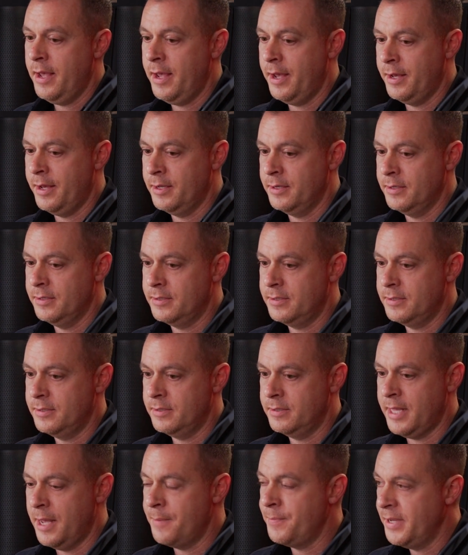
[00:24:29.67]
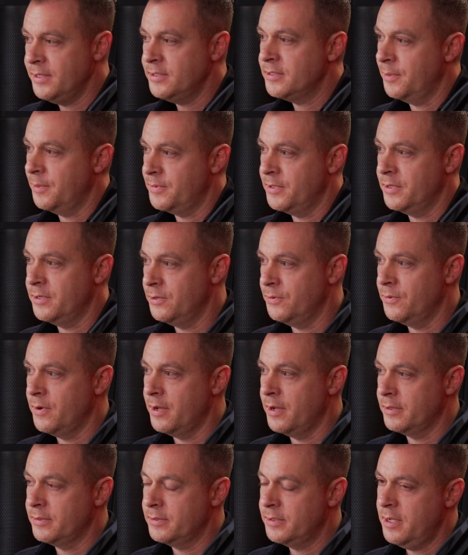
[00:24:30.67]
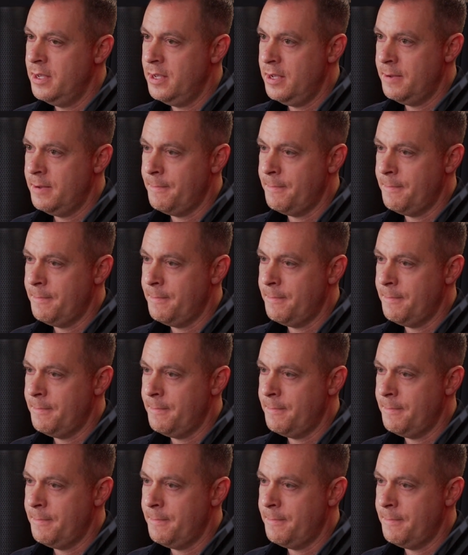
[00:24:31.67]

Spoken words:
And that means something to us.